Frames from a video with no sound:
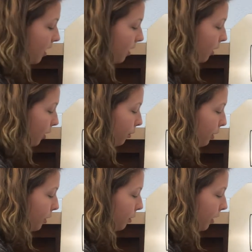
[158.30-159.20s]
The
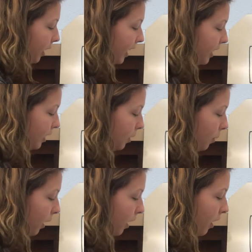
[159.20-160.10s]
root is the
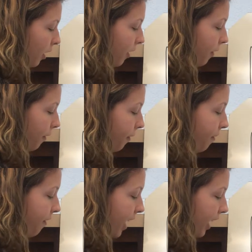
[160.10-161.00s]
word
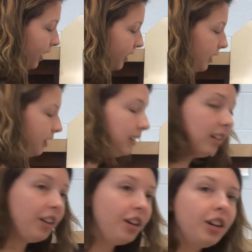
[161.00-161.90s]
fix.
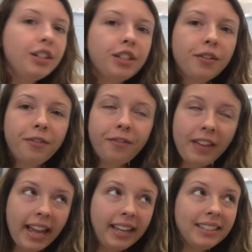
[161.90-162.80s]
So
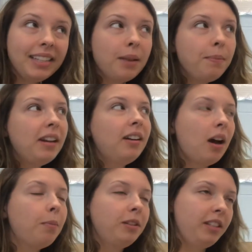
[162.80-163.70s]
fix can mean a
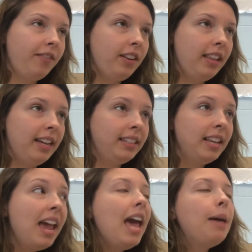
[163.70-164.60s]
couple different things.
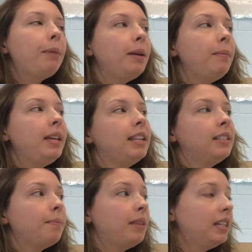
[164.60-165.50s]
It might mean that
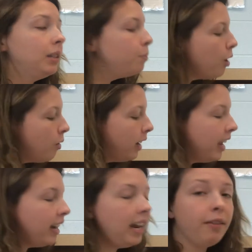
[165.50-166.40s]
something's
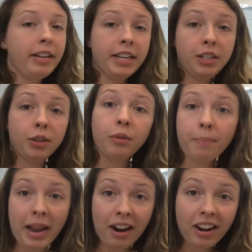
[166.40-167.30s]
broken and we need to
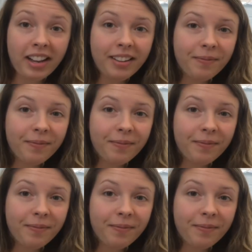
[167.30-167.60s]
repair it.